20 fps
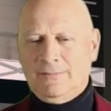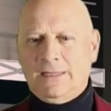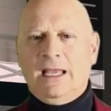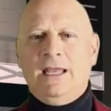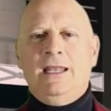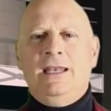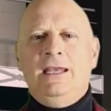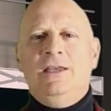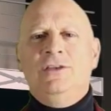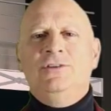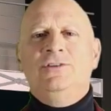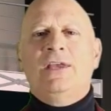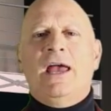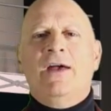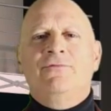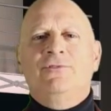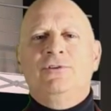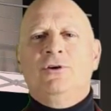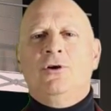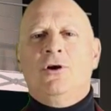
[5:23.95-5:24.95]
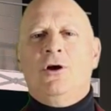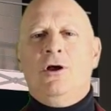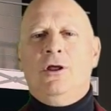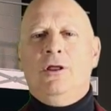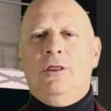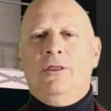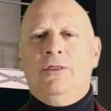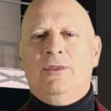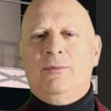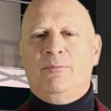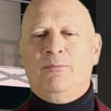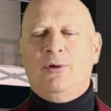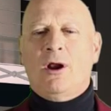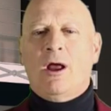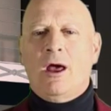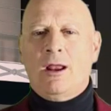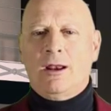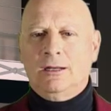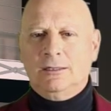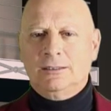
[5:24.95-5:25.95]
It is, after all, the
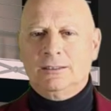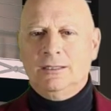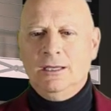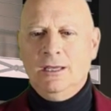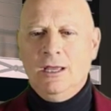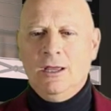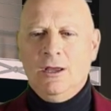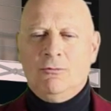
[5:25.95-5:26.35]
product.